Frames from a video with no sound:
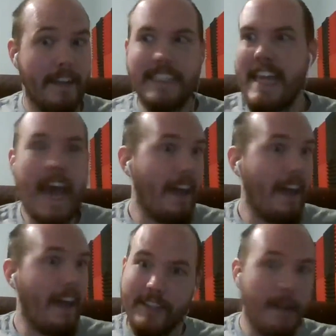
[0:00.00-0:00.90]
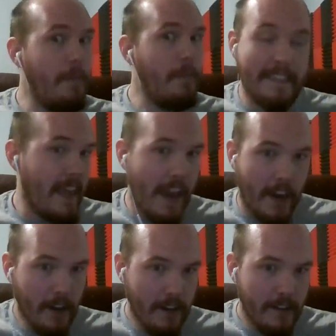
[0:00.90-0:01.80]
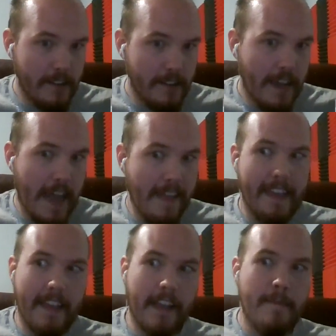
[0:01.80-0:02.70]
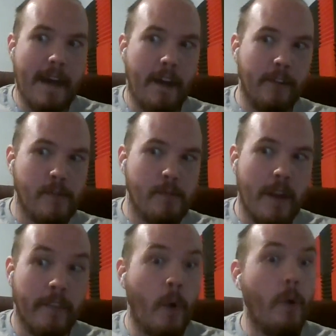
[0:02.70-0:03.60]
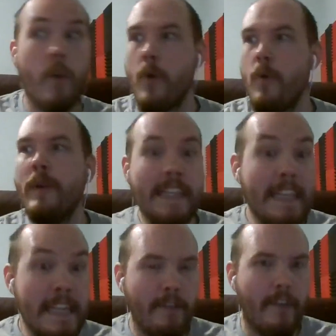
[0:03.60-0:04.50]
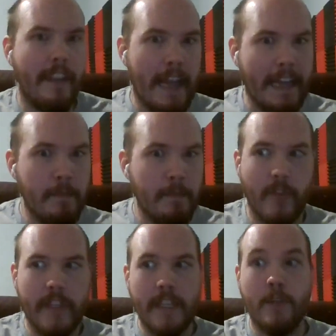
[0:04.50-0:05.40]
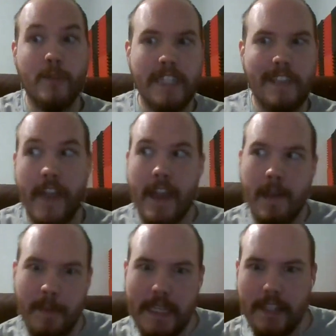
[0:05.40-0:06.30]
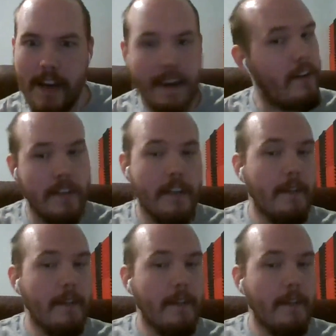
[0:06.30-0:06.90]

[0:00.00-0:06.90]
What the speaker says: Yeah, like somebody's there. And they come out from around the corner, or we leave and like a movie, you see that they peek their head out.